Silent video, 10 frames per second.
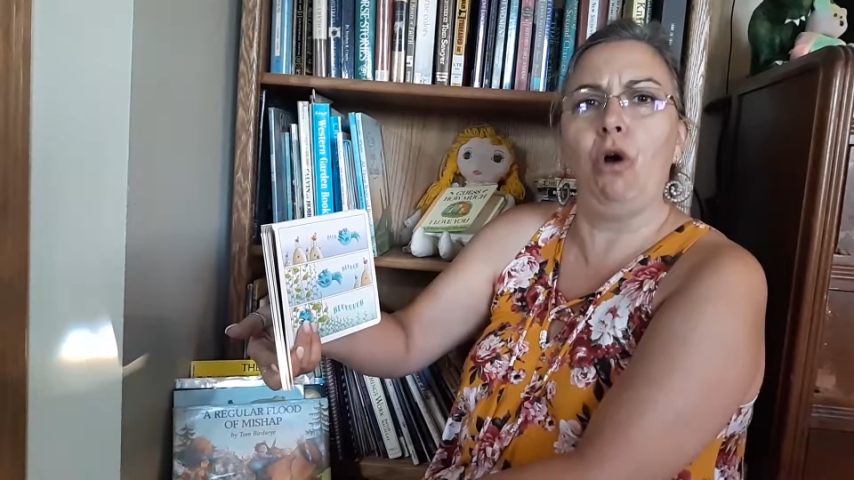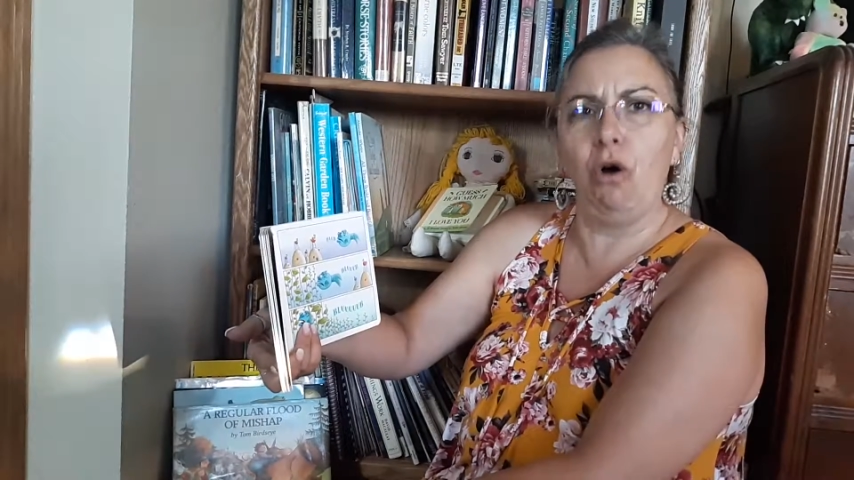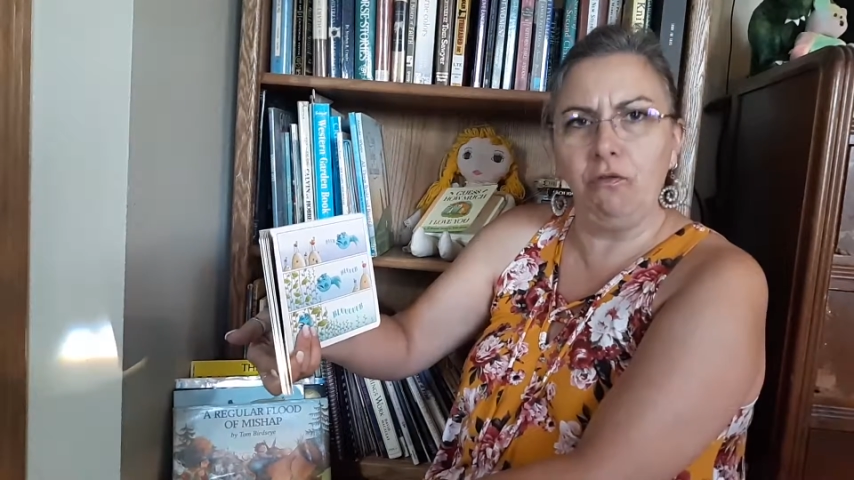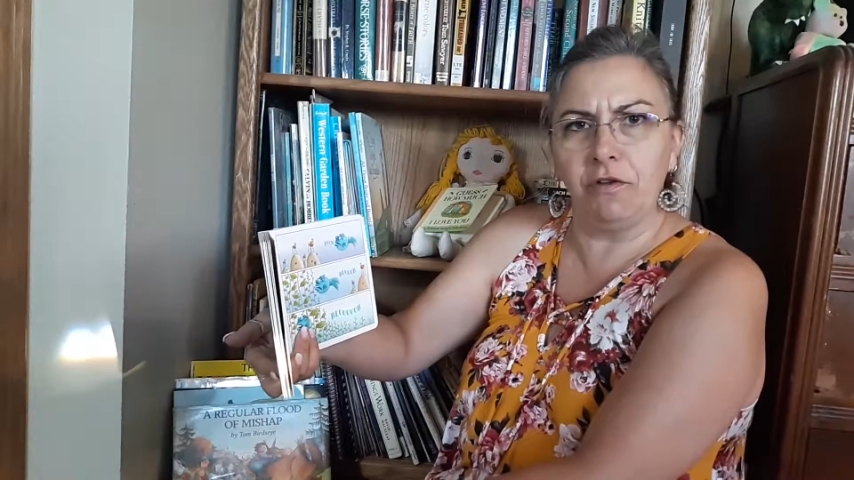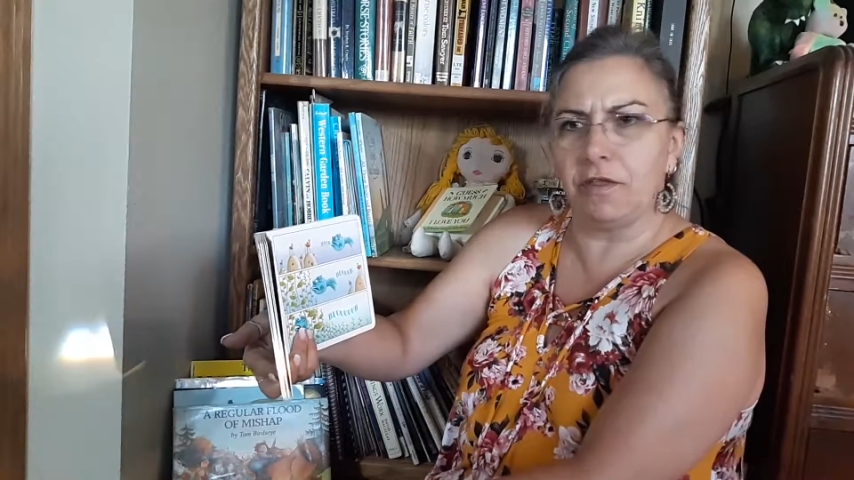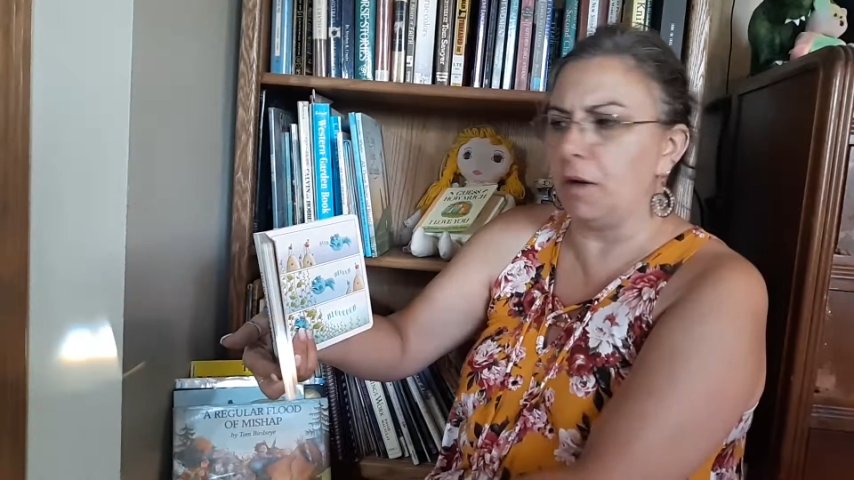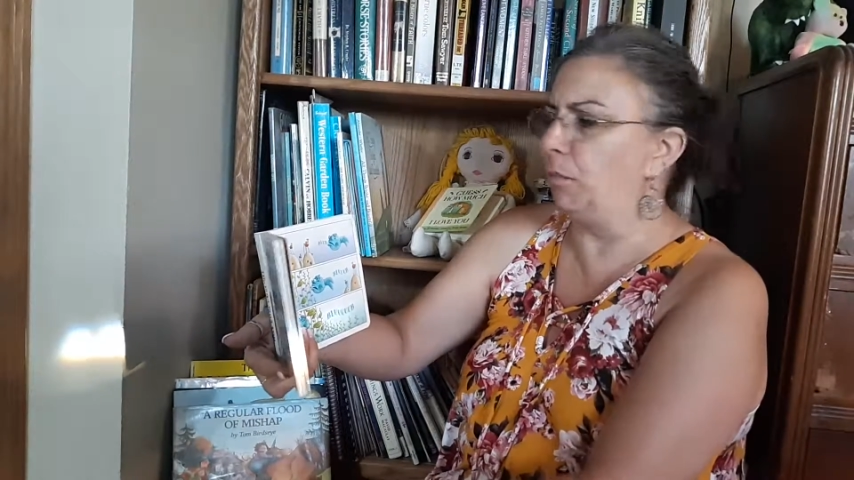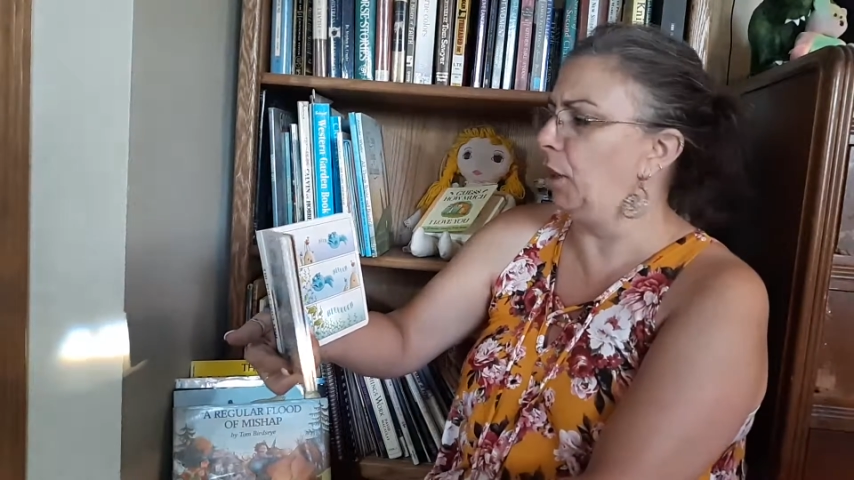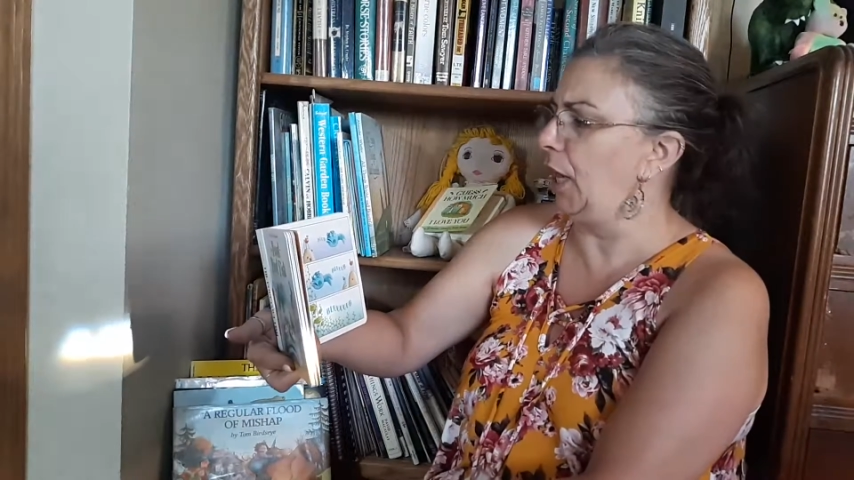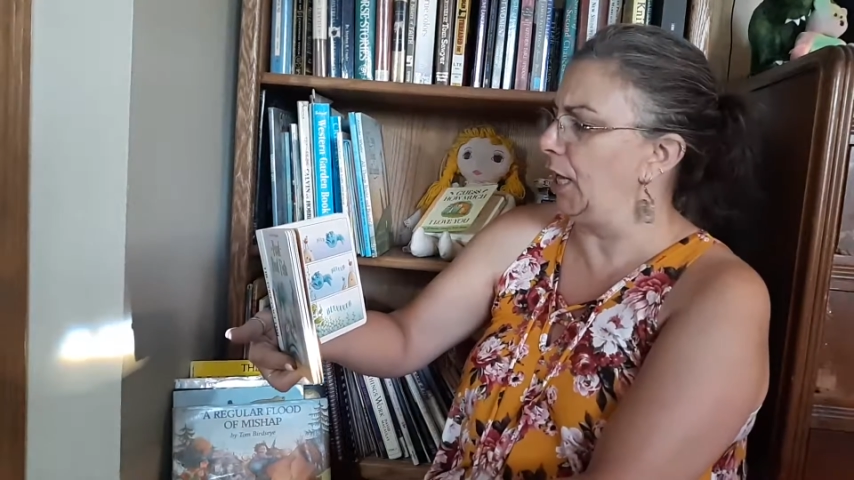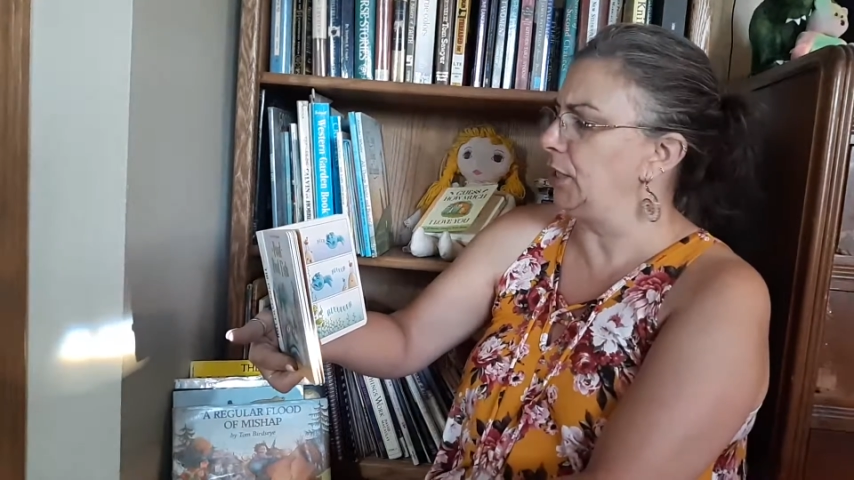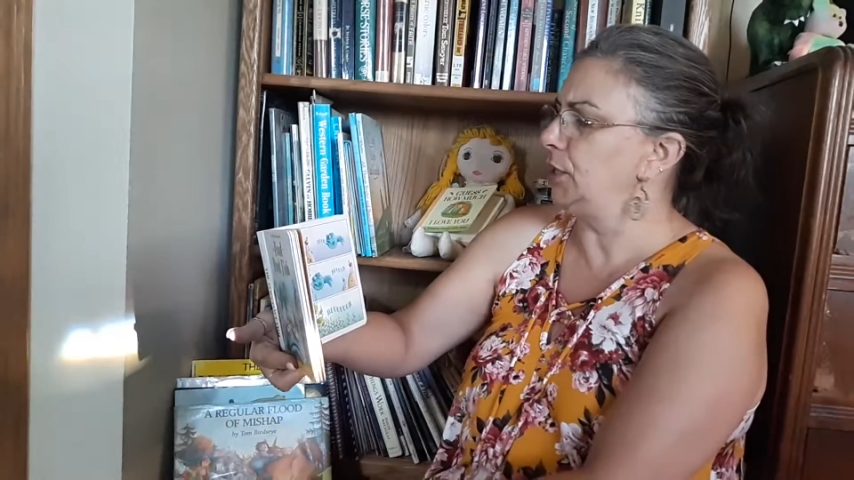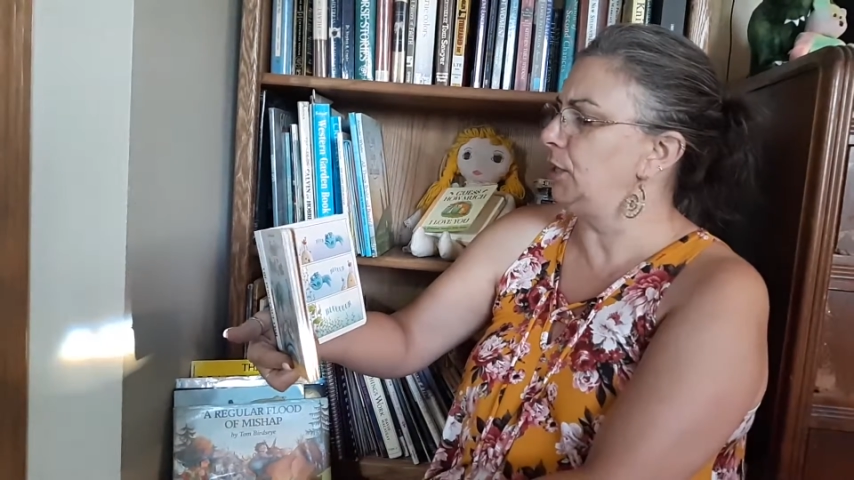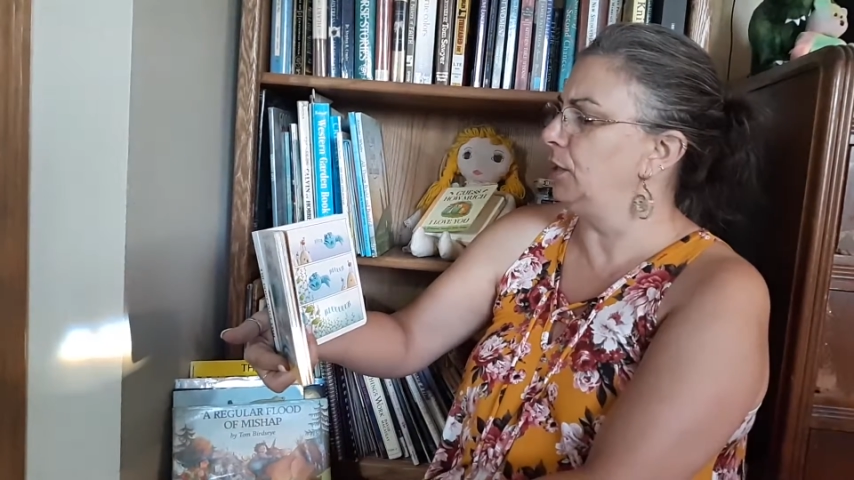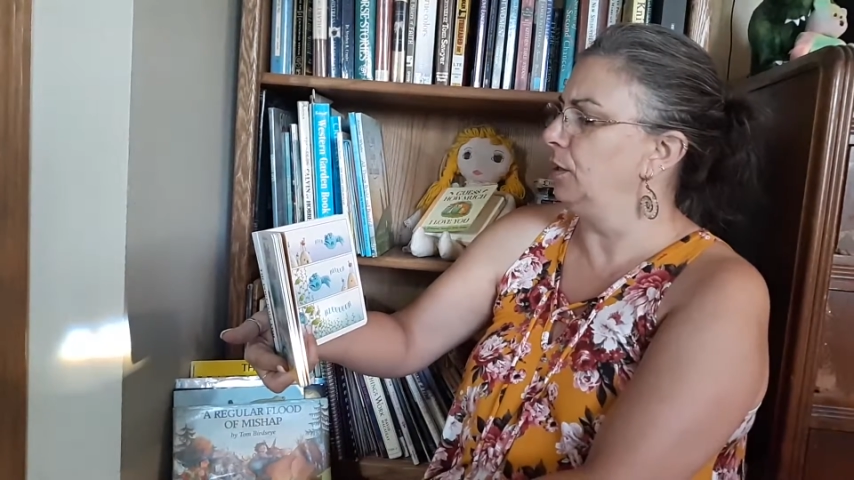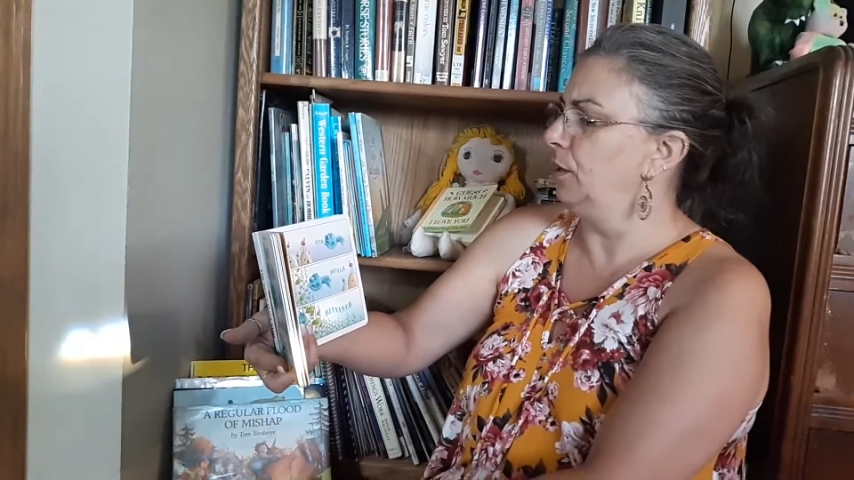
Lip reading: over the place.